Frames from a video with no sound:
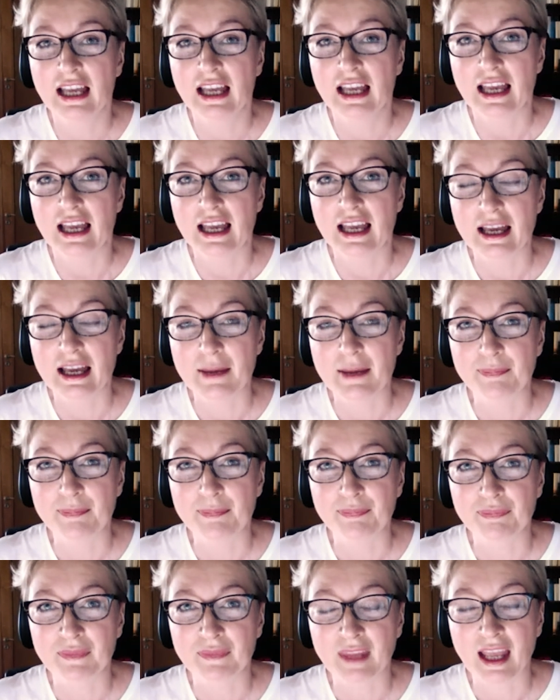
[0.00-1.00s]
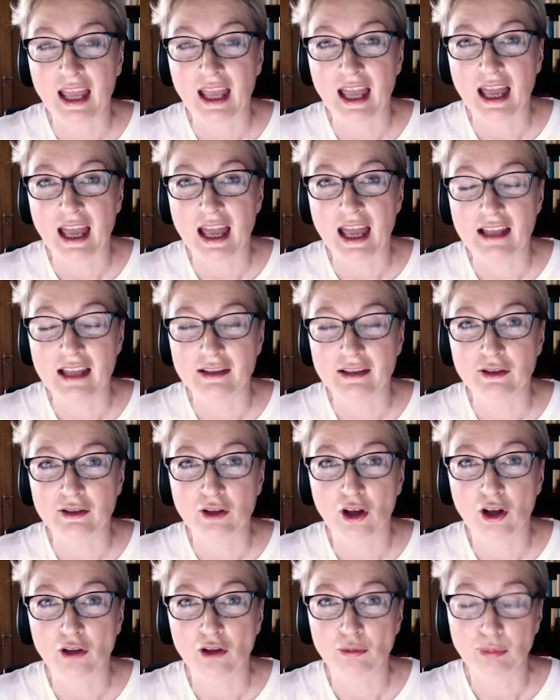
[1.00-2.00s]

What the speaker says: And on